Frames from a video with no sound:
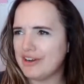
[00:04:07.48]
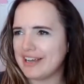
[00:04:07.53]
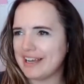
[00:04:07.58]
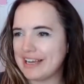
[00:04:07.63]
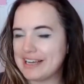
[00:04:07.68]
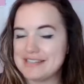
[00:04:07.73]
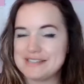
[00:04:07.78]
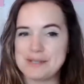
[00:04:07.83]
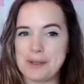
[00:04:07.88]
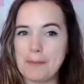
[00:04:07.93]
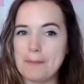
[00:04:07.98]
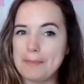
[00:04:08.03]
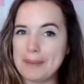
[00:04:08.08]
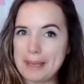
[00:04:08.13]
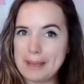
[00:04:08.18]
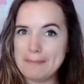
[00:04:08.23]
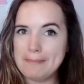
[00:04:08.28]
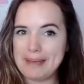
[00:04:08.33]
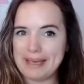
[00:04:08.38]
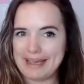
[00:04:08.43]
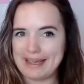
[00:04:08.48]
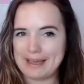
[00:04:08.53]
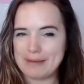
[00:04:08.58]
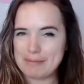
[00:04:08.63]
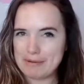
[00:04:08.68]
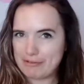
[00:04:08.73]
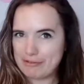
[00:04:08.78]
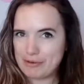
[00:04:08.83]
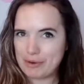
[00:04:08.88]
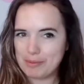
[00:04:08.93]
so BB,
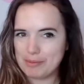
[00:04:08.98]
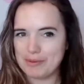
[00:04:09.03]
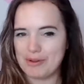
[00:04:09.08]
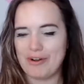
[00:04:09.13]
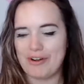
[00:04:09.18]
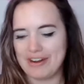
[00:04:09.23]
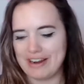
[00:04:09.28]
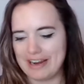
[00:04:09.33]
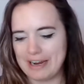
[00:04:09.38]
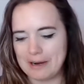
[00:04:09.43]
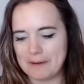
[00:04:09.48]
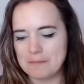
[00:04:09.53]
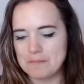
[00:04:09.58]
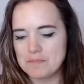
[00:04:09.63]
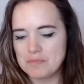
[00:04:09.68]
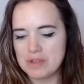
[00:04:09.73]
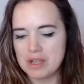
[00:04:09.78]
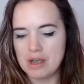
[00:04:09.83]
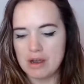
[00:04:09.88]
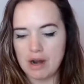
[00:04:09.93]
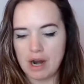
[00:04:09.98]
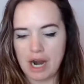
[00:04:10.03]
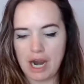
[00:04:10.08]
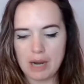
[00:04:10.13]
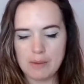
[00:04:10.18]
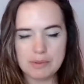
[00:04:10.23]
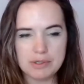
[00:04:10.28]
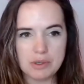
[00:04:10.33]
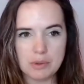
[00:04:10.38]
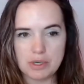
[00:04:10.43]
before blogging, I
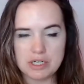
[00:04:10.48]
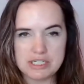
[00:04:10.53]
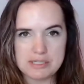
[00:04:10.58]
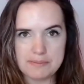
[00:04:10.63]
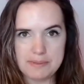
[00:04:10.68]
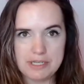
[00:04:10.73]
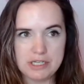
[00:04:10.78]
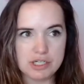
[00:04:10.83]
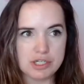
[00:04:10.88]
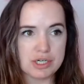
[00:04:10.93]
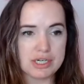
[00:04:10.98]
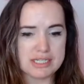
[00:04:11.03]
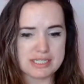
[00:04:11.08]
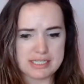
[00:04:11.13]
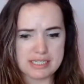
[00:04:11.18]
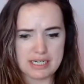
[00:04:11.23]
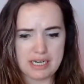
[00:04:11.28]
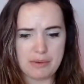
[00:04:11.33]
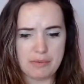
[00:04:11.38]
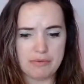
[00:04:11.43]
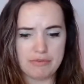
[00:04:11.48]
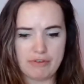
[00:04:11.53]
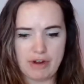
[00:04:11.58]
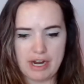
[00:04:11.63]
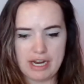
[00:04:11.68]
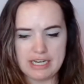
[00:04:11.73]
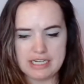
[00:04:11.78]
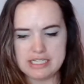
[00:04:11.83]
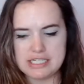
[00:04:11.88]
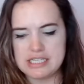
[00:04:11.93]
would go onto Pinterest and I would
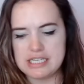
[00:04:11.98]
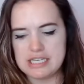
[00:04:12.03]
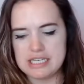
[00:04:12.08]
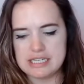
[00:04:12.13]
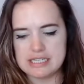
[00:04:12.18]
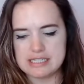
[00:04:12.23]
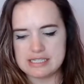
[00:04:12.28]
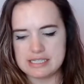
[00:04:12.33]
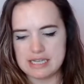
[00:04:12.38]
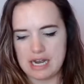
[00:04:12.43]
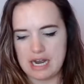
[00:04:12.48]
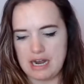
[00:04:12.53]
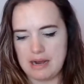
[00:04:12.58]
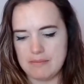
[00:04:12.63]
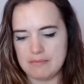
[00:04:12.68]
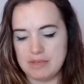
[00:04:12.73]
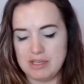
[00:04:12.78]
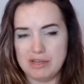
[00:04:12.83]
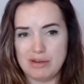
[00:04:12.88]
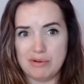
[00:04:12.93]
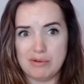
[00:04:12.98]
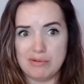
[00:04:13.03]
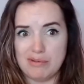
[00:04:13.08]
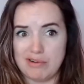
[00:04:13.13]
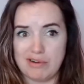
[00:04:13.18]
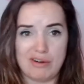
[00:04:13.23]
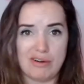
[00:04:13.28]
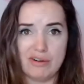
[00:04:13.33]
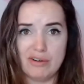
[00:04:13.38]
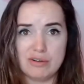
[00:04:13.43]
find these,
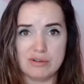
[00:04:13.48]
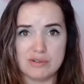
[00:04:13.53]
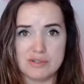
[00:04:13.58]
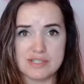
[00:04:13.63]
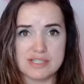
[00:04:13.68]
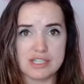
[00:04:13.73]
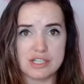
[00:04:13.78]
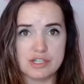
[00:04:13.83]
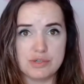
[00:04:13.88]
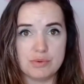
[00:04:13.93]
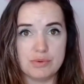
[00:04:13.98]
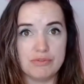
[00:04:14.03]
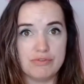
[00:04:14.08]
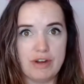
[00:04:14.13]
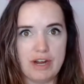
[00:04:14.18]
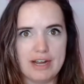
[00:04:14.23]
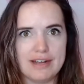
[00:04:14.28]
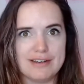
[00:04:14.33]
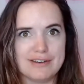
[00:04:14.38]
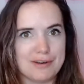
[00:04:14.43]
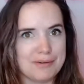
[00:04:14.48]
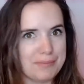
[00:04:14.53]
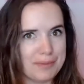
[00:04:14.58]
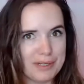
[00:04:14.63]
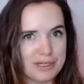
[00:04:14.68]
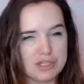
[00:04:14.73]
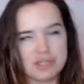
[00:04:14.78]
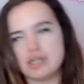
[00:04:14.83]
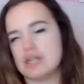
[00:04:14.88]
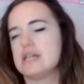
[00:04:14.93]
articles that you would find on
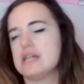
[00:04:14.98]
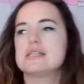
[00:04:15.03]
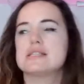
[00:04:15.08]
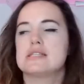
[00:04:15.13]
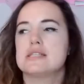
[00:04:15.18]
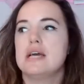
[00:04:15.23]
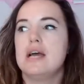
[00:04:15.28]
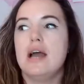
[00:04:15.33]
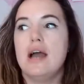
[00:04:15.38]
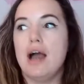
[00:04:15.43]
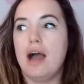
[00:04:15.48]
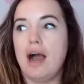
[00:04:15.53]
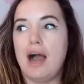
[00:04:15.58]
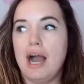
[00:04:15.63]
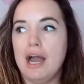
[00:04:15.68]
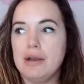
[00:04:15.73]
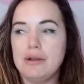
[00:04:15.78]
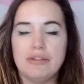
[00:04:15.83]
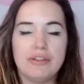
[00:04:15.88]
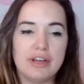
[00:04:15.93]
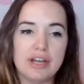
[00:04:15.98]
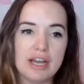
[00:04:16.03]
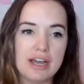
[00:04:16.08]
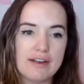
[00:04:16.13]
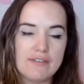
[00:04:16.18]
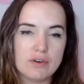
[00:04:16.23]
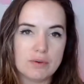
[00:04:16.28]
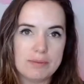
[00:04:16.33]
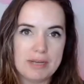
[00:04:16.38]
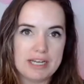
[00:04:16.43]
Pinterest. I don't think I
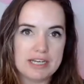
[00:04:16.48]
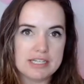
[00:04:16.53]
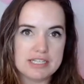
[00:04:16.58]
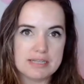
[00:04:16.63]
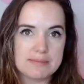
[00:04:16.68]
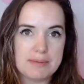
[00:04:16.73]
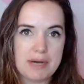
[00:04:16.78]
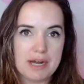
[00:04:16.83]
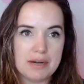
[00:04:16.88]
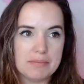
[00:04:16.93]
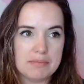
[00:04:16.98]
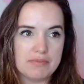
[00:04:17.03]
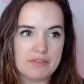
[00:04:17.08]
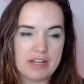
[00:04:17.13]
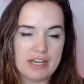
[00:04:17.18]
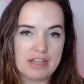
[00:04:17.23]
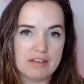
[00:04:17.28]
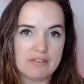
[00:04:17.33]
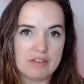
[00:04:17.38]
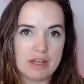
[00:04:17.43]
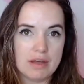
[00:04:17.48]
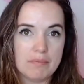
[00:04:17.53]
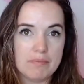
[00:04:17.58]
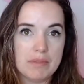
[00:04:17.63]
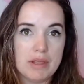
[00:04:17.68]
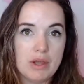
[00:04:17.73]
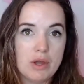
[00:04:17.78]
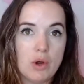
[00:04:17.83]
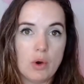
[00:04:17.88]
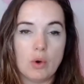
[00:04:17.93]
ever made it to the bottom of any of them.
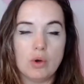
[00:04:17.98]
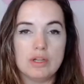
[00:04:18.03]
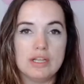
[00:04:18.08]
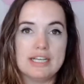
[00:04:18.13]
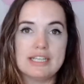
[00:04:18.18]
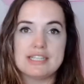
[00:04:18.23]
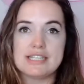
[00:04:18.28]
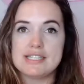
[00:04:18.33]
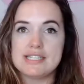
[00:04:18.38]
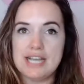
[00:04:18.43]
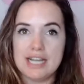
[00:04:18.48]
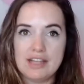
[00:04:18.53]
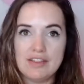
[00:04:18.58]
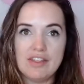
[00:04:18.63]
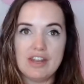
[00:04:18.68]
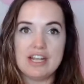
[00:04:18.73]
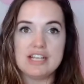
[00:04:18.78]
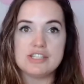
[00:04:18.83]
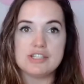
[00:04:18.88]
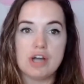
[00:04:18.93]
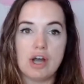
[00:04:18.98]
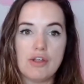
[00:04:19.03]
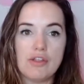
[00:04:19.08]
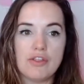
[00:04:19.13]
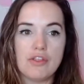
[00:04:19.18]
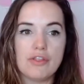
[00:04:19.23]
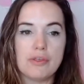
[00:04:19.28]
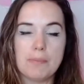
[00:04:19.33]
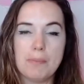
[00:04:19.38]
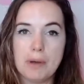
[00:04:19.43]
Or like the second that I saw
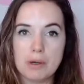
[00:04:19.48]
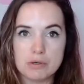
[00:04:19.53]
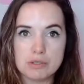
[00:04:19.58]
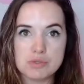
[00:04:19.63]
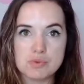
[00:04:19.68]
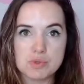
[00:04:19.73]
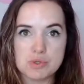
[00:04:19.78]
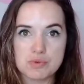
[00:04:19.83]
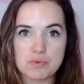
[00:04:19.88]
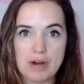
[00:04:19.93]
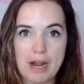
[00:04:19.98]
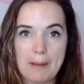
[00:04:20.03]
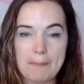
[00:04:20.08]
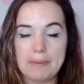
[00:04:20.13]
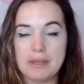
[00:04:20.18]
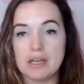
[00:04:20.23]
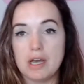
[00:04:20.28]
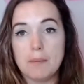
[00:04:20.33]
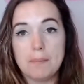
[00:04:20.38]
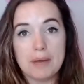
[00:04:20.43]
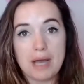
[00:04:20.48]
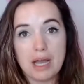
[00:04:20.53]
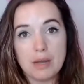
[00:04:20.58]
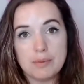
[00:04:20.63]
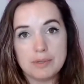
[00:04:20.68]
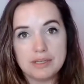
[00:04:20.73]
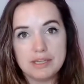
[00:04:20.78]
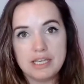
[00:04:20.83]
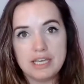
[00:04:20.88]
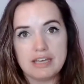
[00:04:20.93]
that the post was wrapping up, I
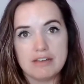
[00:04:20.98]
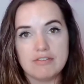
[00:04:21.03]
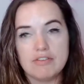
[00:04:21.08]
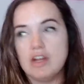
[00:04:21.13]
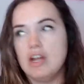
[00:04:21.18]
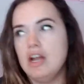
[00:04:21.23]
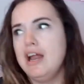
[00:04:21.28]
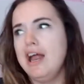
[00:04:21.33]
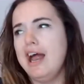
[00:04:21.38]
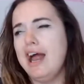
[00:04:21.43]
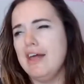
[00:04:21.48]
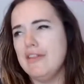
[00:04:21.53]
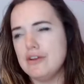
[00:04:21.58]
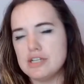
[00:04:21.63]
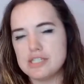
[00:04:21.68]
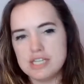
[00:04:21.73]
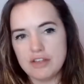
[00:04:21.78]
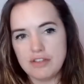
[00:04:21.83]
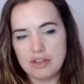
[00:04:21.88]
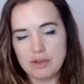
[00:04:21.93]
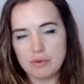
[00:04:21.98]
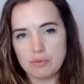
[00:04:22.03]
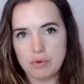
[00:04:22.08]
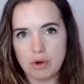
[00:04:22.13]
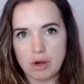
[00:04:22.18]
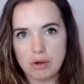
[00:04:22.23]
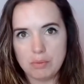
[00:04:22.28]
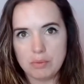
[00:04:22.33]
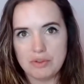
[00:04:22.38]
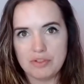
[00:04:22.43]
would leave. And there's nothing
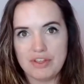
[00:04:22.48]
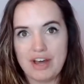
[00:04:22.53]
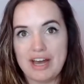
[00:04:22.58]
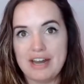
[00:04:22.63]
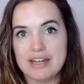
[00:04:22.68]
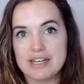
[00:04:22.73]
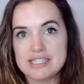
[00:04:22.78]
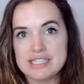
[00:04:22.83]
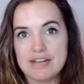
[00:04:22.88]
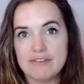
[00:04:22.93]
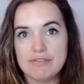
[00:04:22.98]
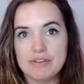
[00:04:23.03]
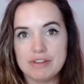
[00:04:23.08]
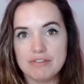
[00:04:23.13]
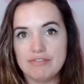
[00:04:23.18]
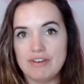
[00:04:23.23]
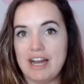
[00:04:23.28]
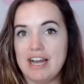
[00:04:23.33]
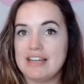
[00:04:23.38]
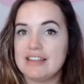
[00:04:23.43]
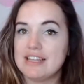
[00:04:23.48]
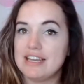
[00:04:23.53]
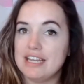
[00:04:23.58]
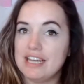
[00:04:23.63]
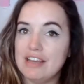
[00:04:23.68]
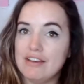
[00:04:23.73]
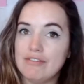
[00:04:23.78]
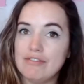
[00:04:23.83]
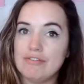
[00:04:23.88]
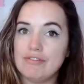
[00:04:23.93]
wrong with that, except for the fact that
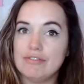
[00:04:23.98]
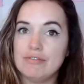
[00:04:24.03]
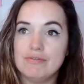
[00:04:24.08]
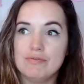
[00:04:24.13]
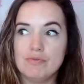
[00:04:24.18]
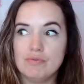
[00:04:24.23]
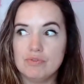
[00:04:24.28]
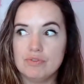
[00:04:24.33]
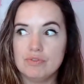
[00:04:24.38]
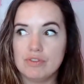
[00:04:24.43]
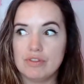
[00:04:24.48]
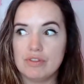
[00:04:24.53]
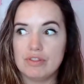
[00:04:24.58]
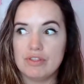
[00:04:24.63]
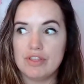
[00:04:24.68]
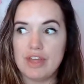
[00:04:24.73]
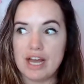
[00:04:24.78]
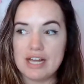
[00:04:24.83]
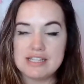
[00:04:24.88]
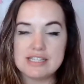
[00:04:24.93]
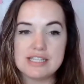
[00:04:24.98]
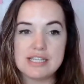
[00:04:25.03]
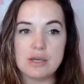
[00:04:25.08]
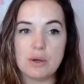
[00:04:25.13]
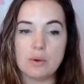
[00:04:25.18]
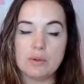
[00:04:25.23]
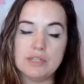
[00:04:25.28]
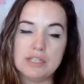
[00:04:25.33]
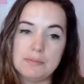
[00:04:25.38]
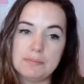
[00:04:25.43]
if that's the
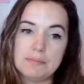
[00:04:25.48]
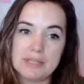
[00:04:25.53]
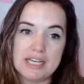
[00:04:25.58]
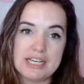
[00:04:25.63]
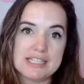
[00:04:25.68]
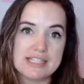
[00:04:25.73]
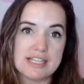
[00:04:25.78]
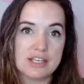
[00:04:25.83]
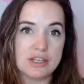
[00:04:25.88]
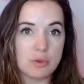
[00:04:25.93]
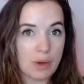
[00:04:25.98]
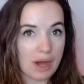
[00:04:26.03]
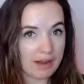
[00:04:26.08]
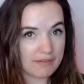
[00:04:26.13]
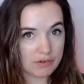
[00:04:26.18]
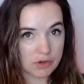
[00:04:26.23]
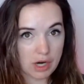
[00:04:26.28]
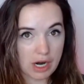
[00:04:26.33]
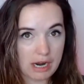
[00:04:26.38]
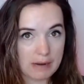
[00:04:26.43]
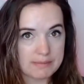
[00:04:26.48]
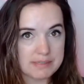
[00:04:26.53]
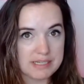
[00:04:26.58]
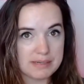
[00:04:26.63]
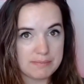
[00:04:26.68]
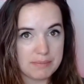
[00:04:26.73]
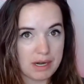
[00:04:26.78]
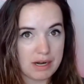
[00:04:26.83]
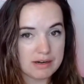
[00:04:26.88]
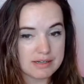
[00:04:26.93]
only place that you have your
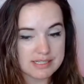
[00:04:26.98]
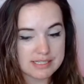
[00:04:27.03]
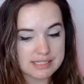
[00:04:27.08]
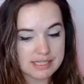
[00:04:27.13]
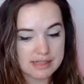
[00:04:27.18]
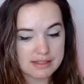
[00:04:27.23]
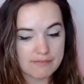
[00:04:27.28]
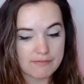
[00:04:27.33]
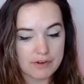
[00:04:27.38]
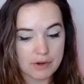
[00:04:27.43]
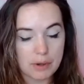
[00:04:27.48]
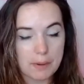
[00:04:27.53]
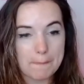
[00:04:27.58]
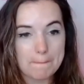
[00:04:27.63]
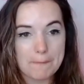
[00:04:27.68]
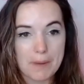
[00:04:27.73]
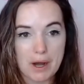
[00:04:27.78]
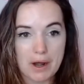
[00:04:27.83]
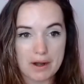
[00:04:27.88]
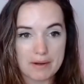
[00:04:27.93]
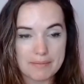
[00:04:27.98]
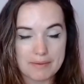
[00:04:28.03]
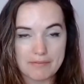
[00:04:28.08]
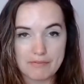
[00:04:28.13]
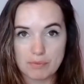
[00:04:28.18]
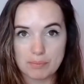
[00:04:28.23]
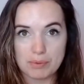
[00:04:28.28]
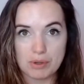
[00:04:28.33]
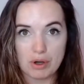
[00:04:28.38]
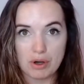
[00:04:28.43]
opt-in box is at the very bottom of
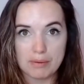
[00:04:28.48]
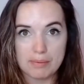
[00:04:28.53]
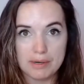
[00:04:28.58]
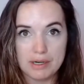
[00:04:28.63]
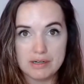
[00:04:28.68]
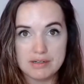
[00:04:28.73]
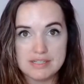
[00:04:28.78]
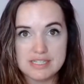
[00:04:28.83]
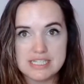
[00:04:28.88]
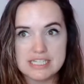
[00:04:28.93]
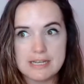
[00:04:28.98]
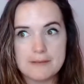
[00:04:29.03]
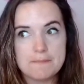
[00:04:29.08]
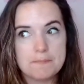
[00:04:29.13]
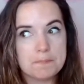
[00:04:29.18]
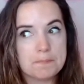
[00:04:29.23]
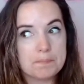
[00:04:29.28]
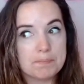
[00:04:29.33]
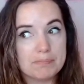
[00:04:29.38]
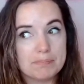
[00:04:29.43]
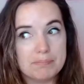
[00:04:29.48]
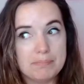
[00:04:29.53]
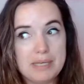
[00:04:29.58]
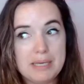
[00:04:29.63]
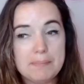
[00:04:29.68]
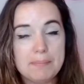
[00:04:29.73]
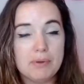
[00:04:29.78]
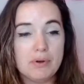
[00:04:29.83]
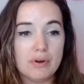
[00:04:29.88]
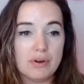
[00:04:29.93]
a blog post,
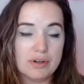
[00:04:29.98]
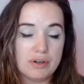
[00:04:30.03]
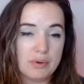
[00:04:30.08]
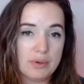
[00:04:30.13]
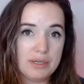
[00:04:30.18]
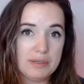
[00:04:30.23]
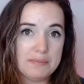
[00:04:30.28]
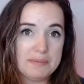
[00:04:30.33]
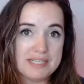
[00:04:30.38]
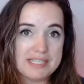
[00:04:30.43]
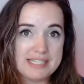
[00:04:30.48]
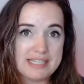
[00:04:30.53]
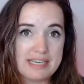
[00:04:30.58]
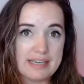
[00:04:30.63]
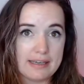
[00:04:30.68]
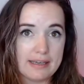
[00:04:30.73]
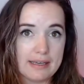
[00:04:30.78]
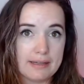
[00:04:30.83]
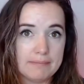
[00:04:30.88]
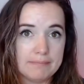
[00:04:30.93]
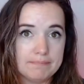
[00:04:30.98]
people aren't going to be seeing it.